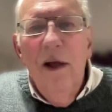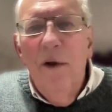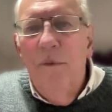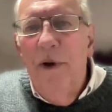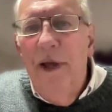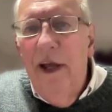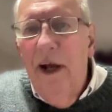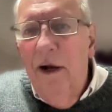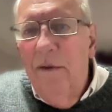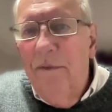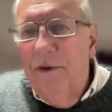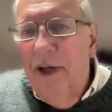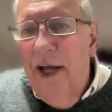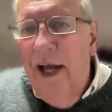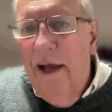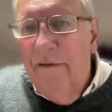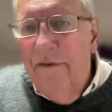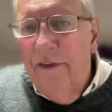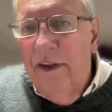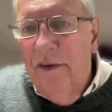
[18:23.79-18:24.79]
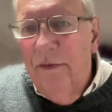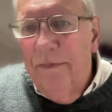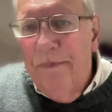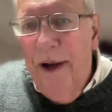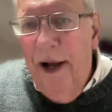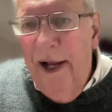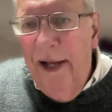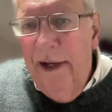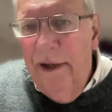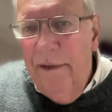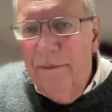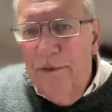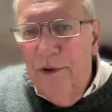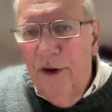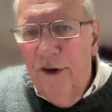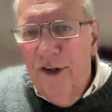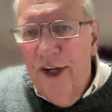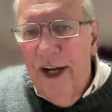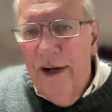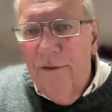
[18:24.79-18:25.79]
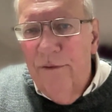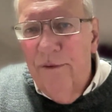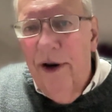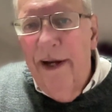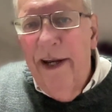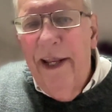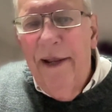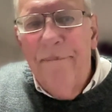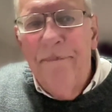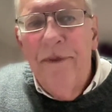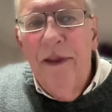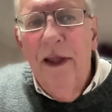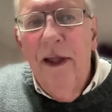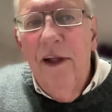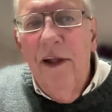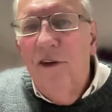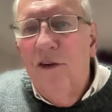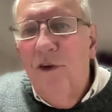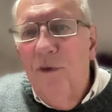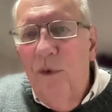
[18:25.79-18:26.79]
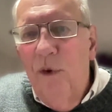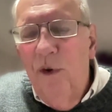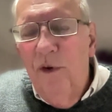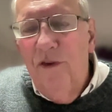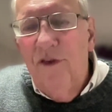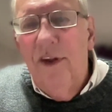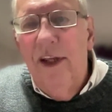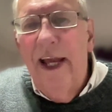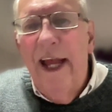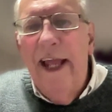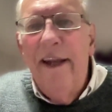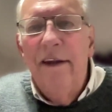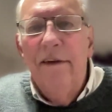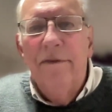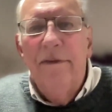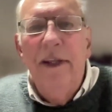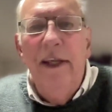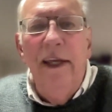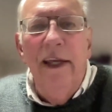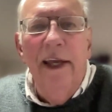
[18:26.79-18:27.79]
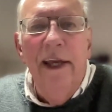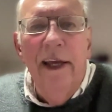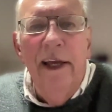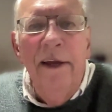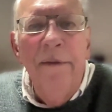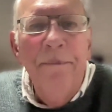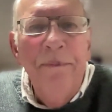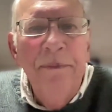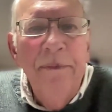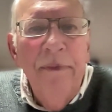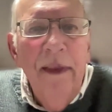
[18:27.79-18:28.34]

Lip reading: We hope to have this pilot project running towards the end of the year.